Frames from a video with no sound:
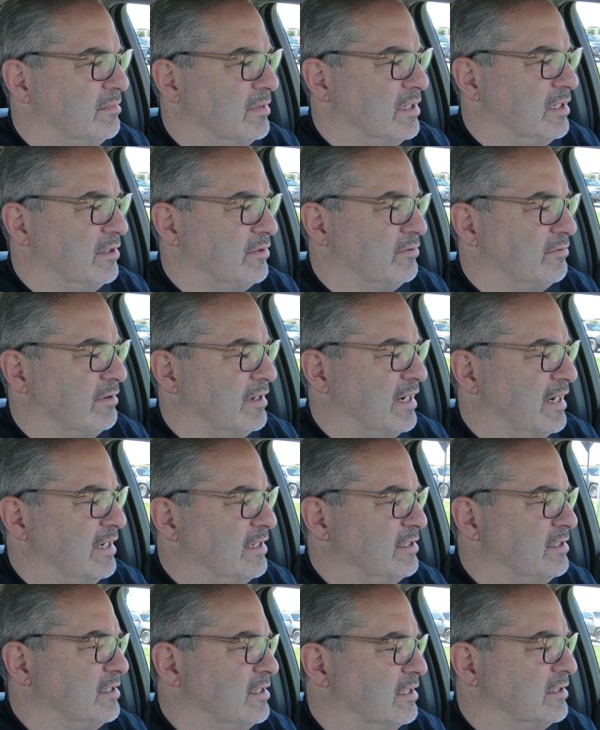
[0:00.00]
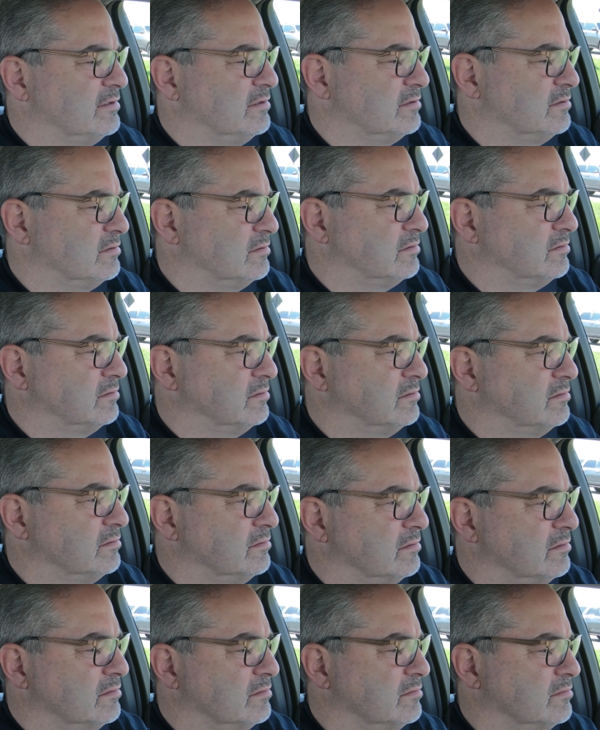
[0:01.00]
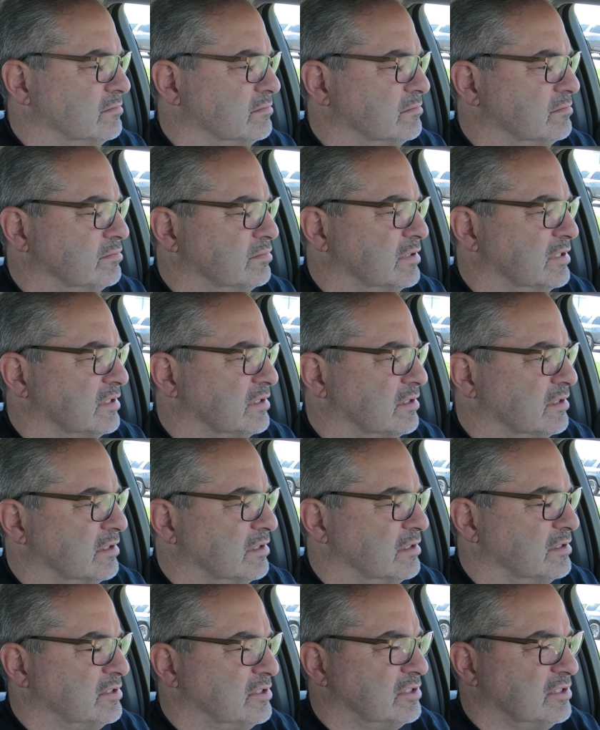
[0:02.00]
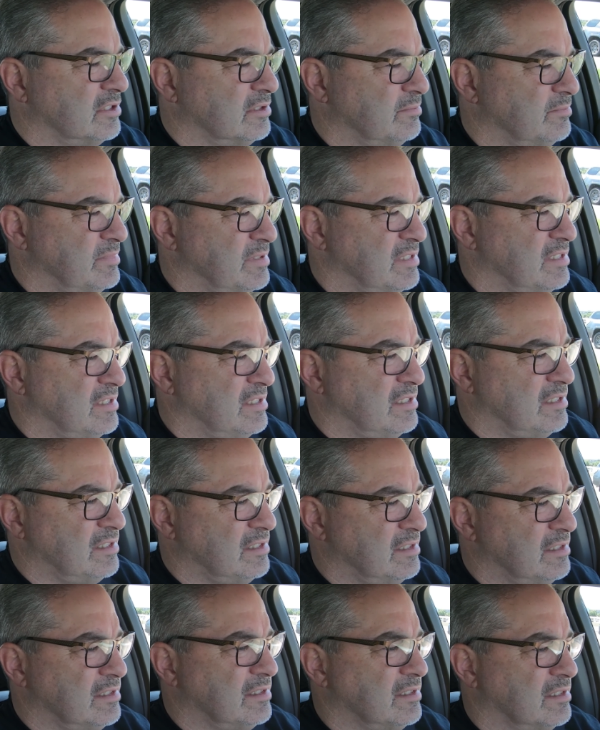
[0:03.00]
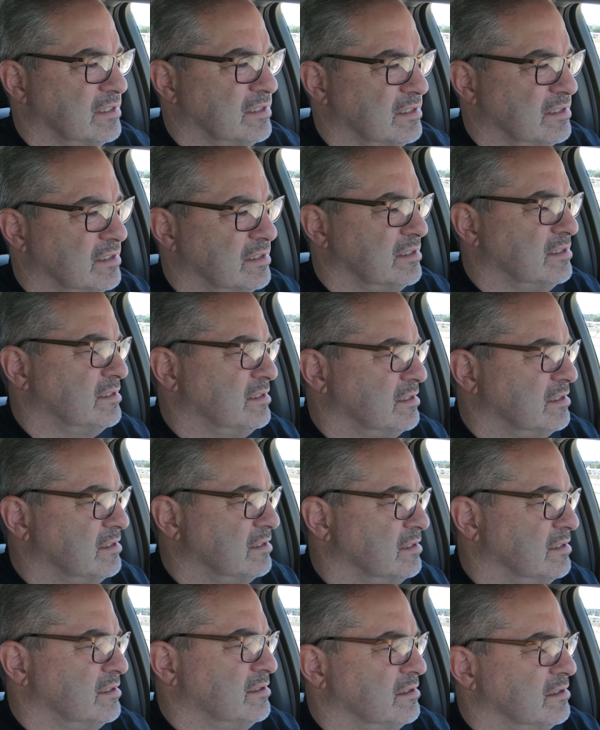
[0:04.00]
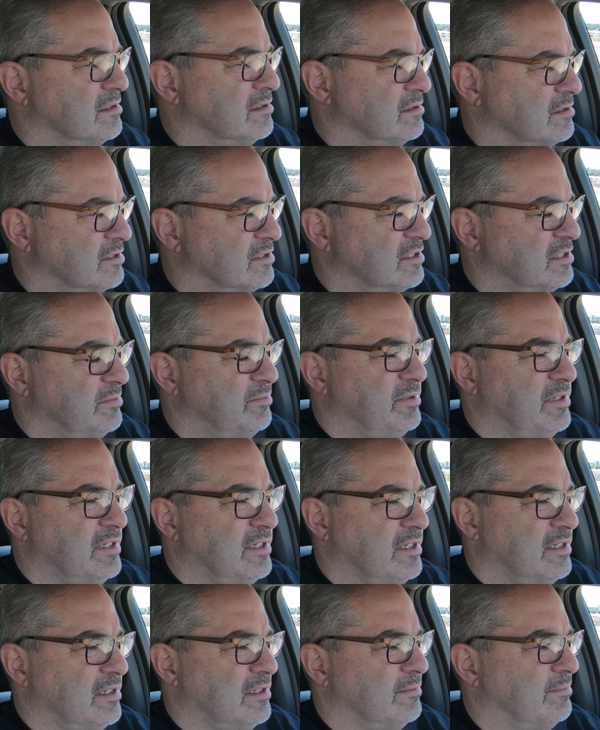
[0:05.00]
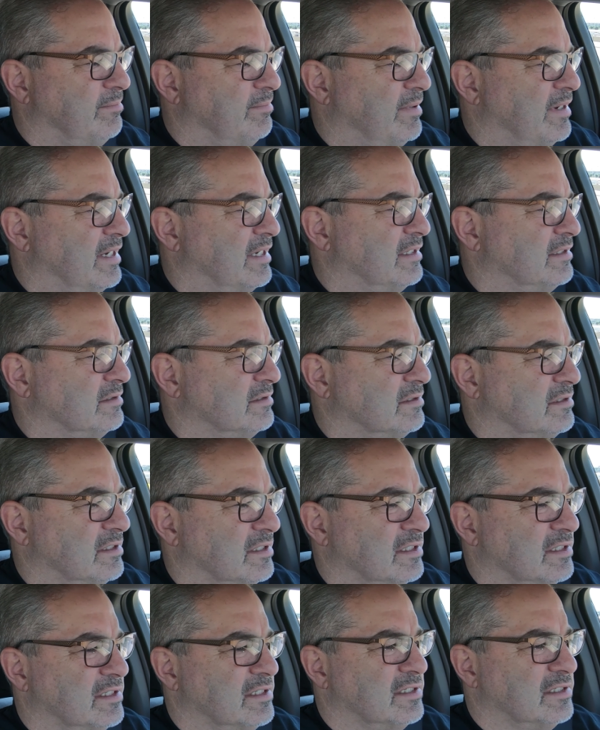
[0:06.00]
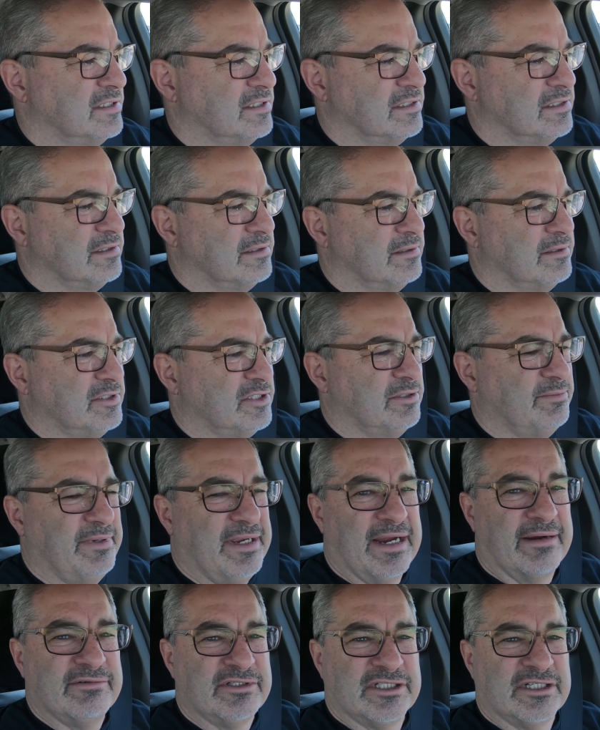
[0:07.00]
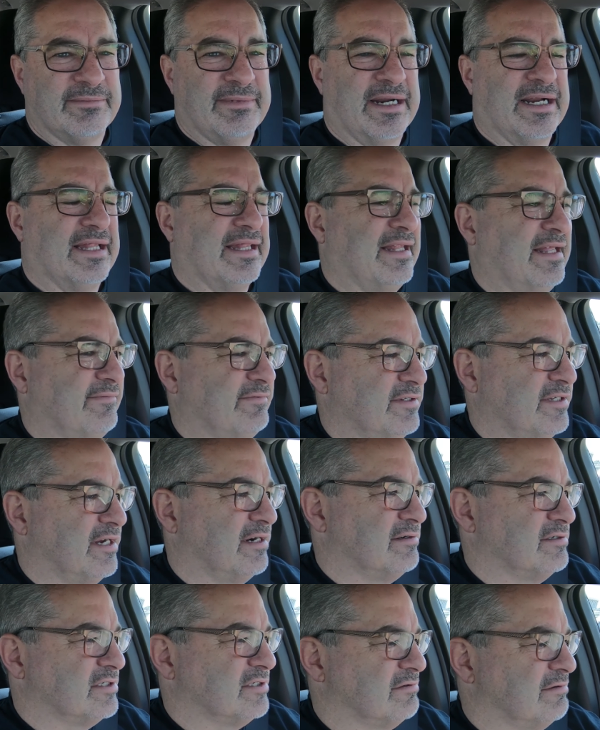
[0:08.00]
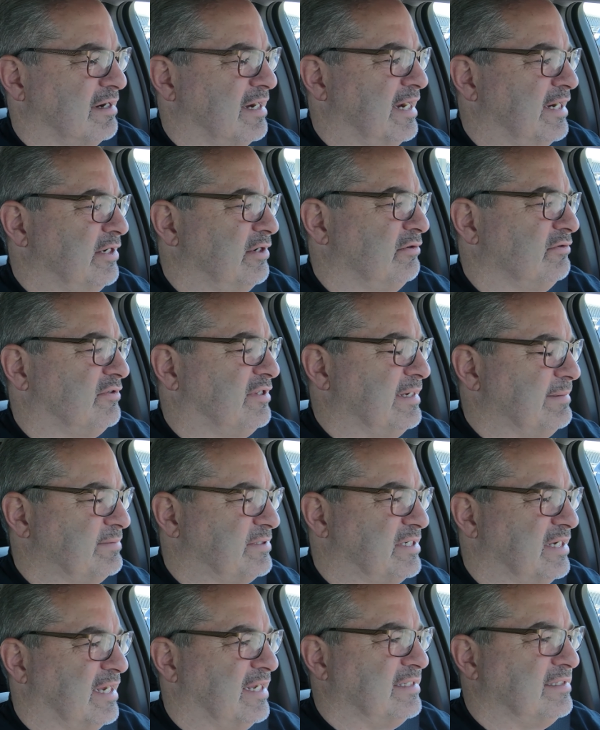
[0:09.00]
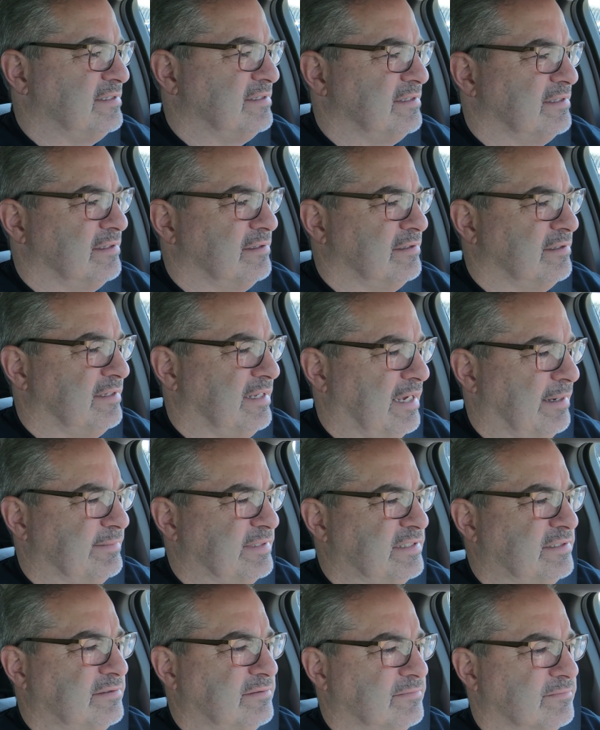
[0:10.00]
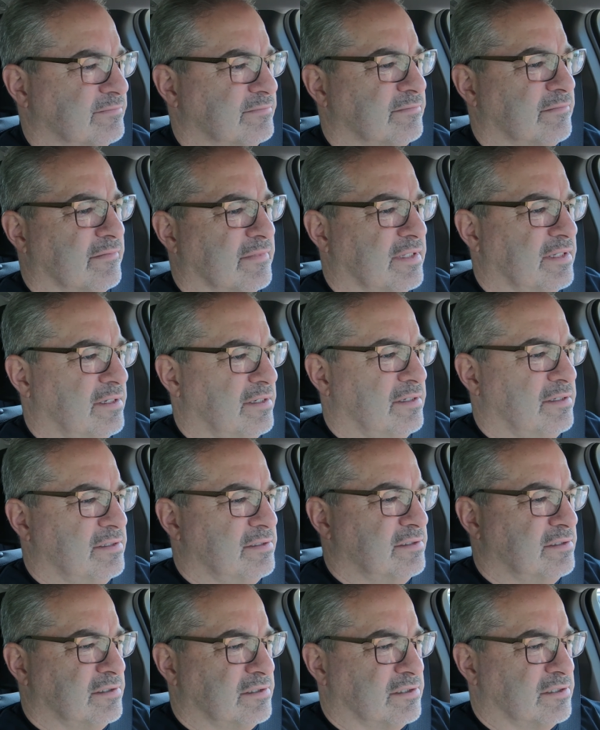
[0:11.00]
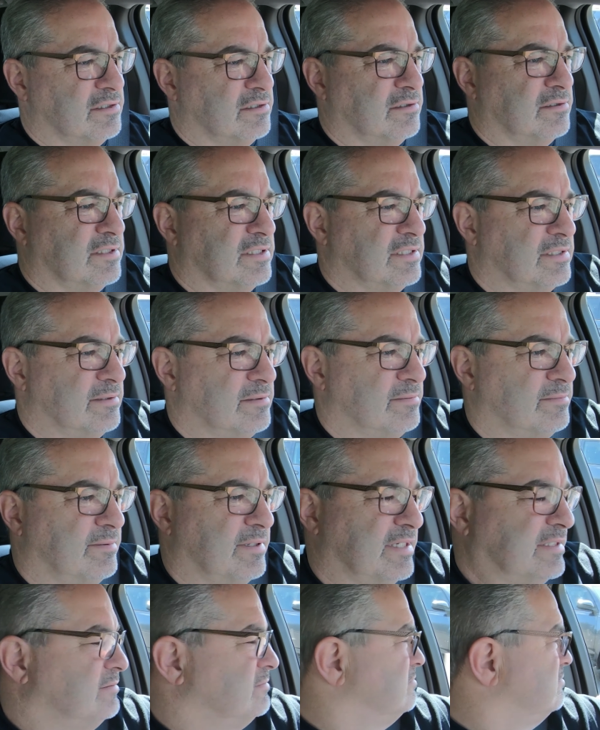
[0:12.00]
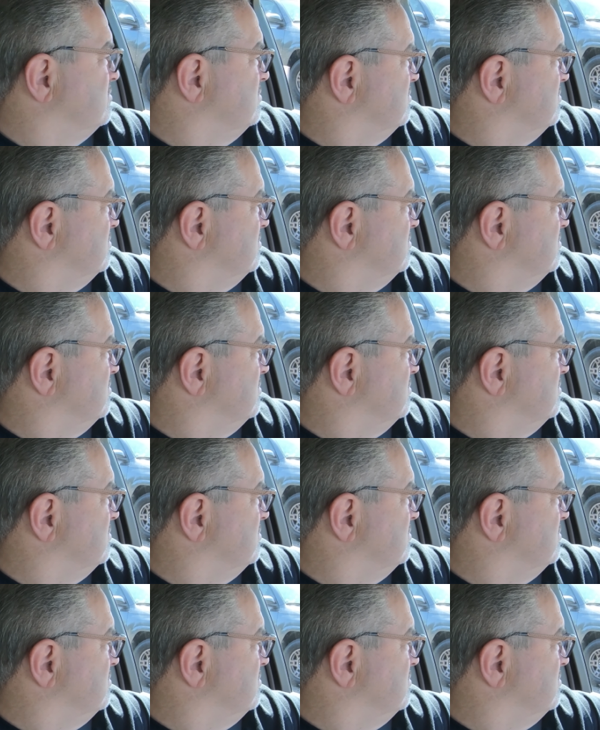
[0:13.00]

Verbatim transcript: my other ride yet, but uh, should be should be about uh, should be averaging about eleven dollars a ride. No tips yet, damn it. So, uh, but